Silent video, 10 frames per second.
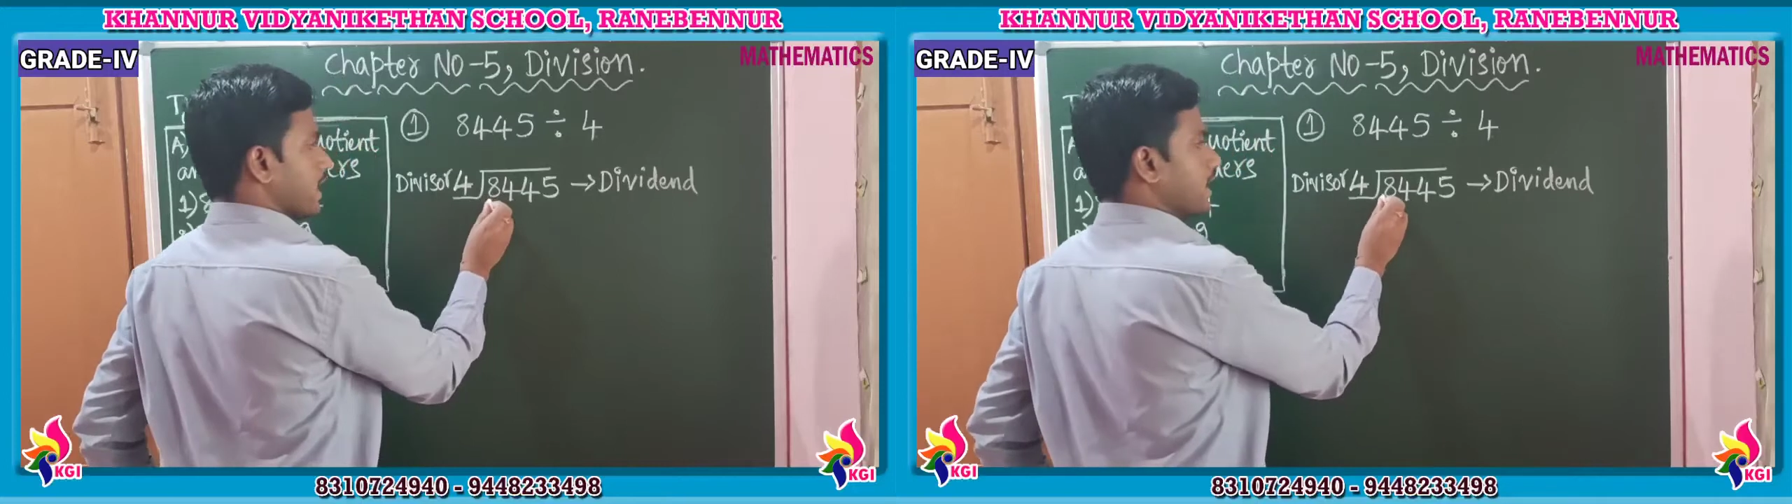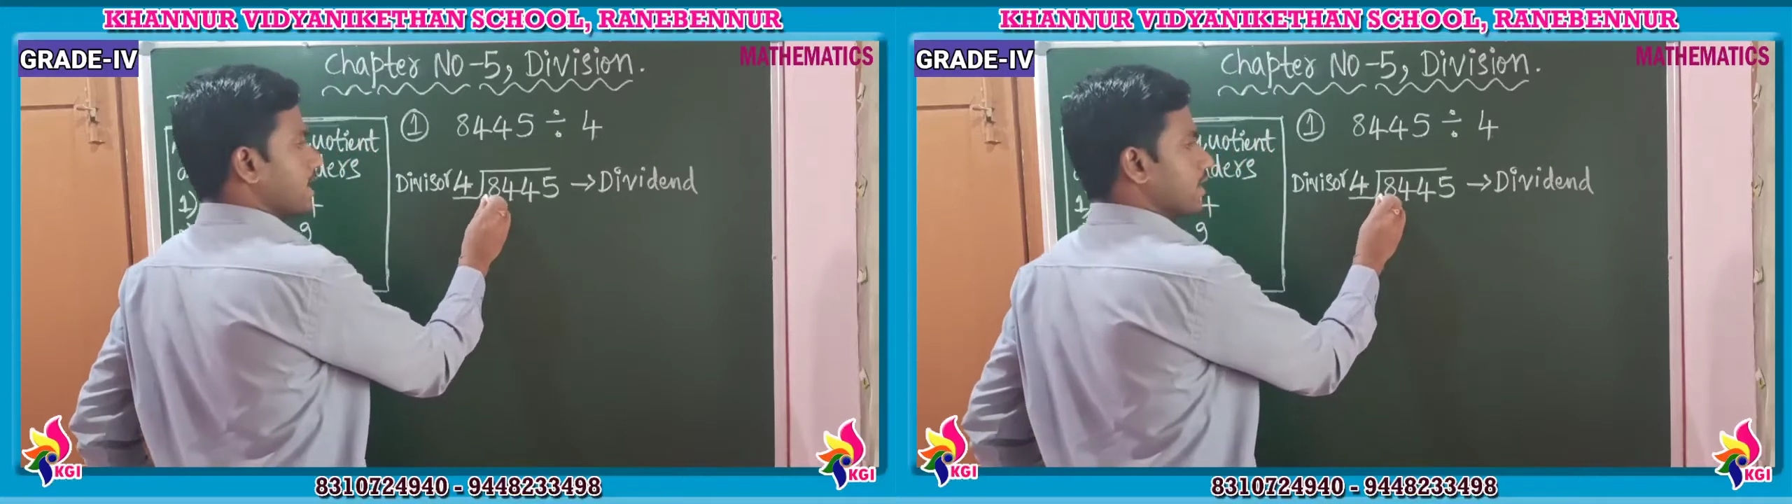
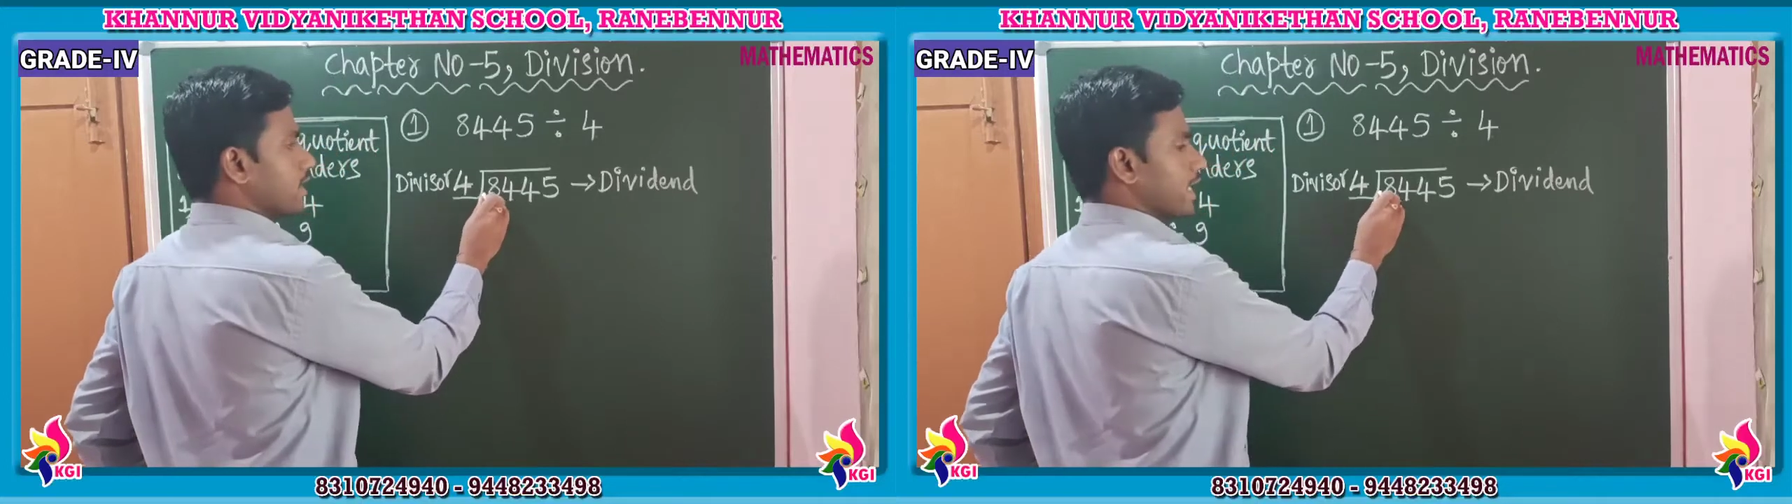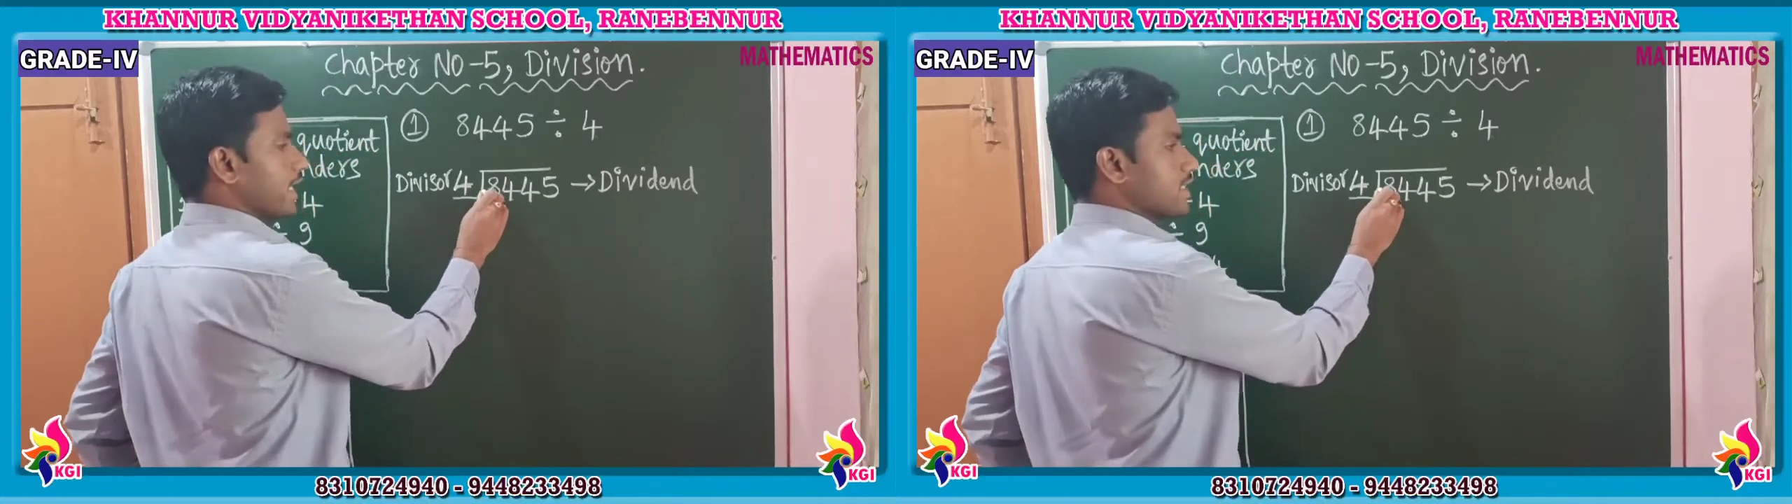8
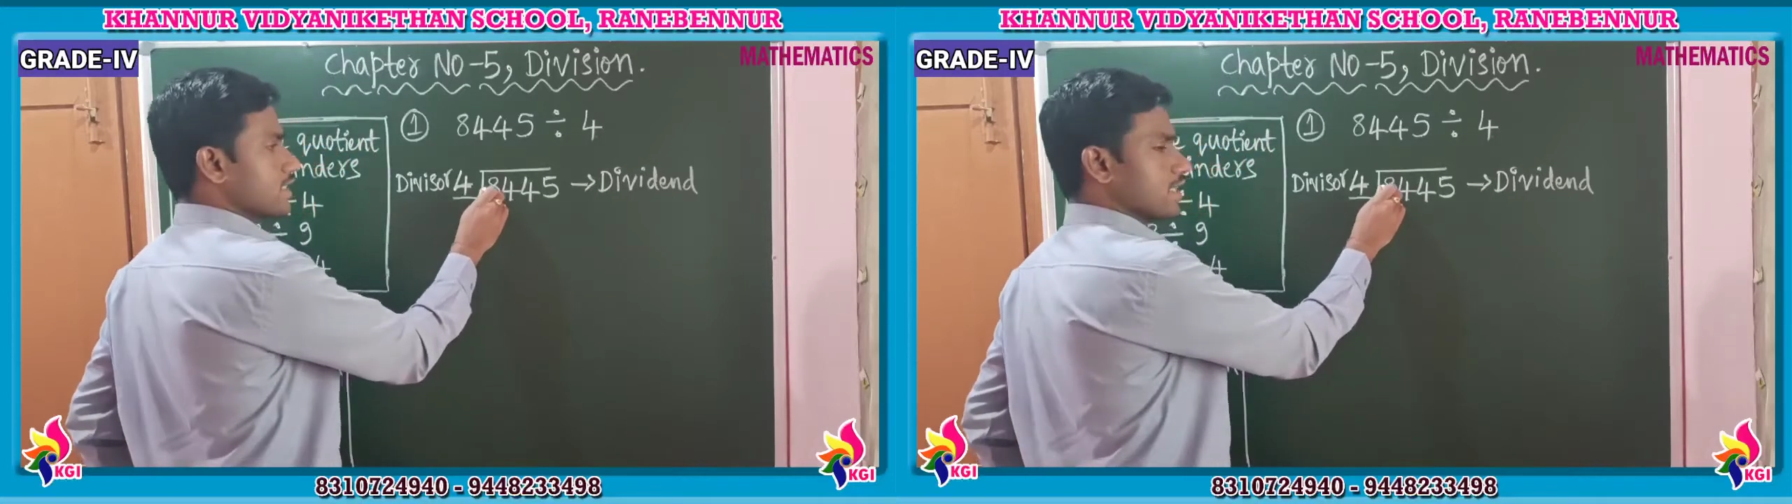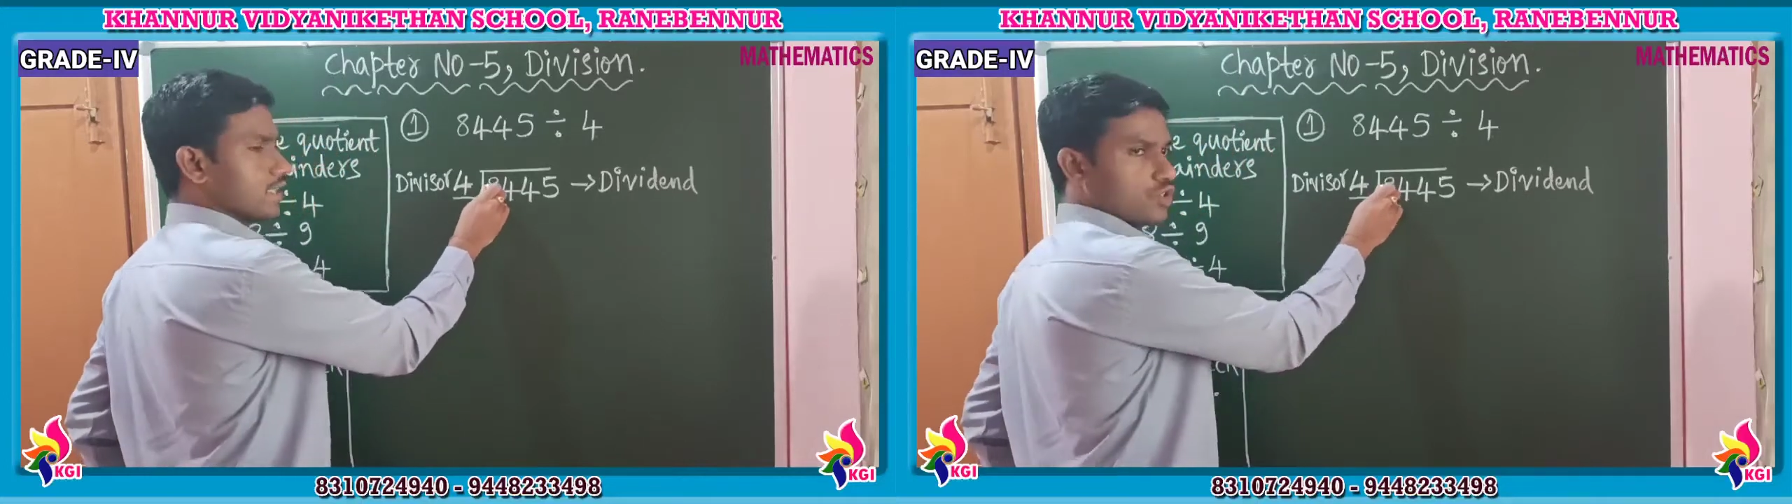is
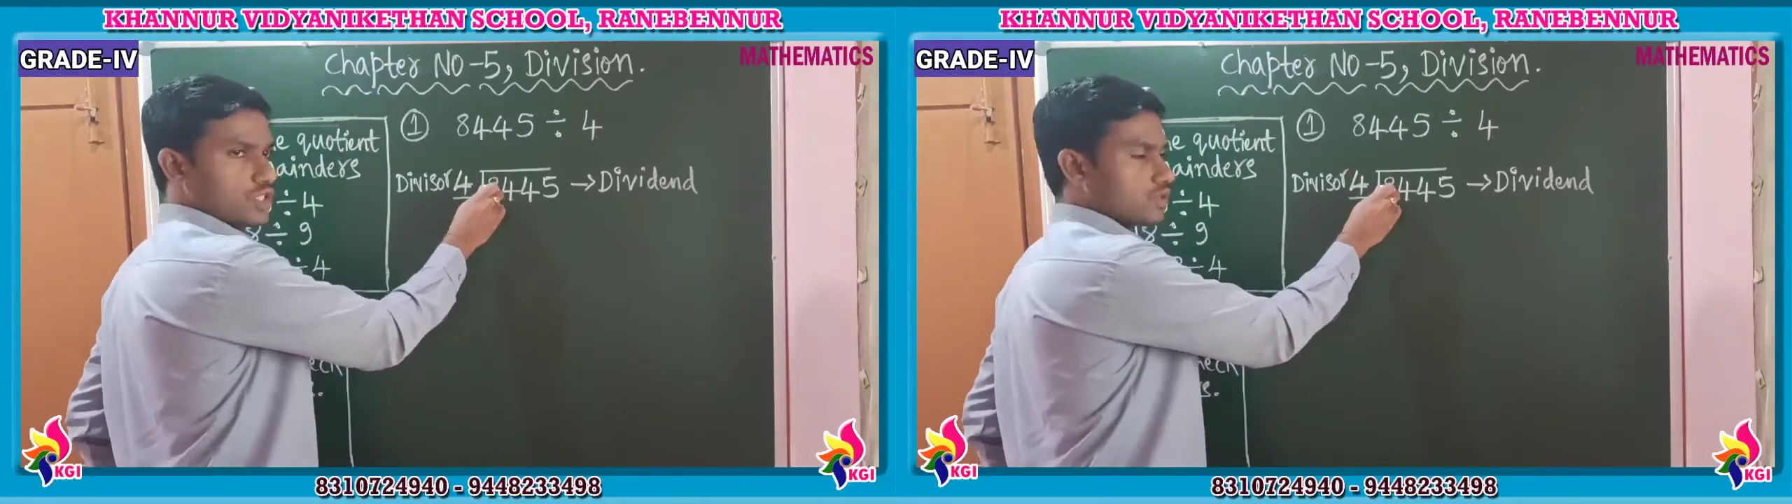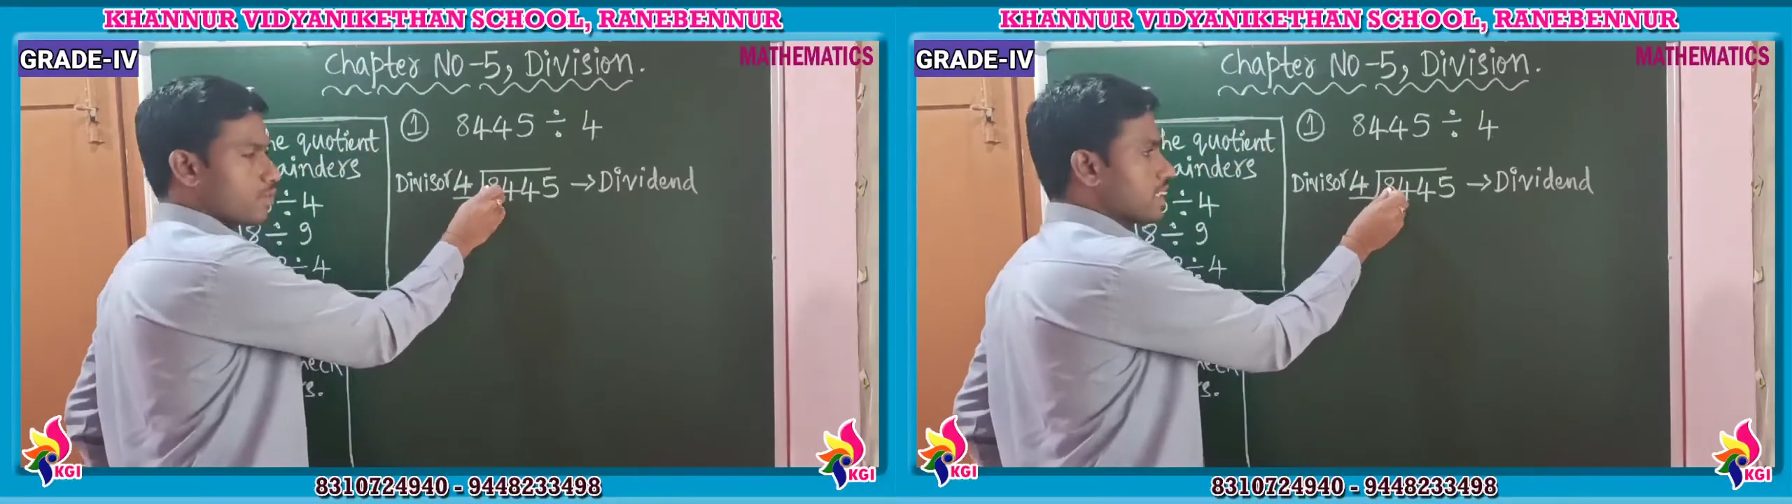in the
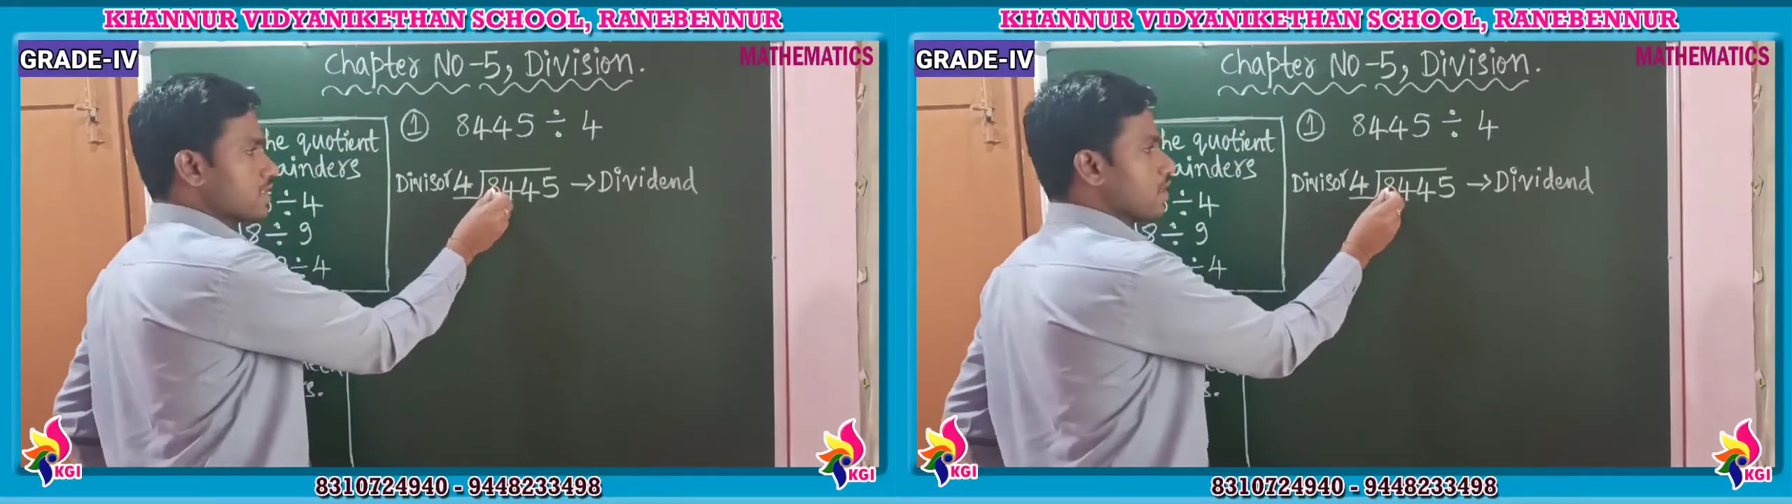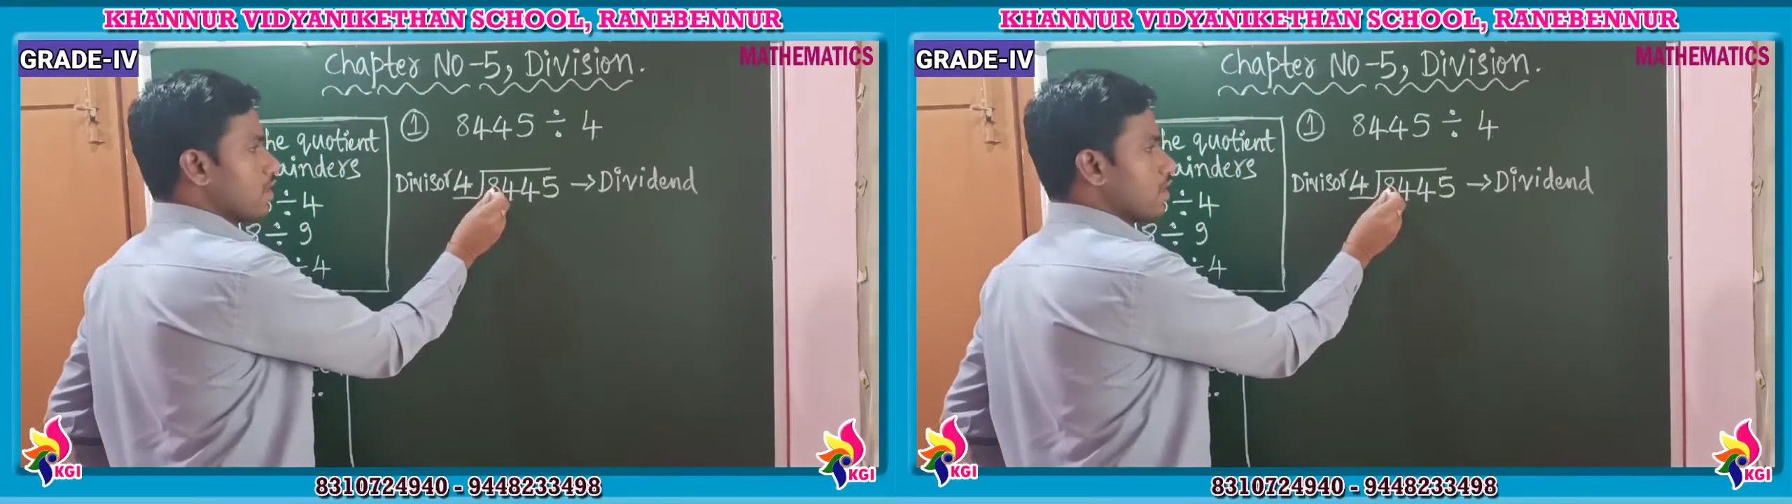thousands place.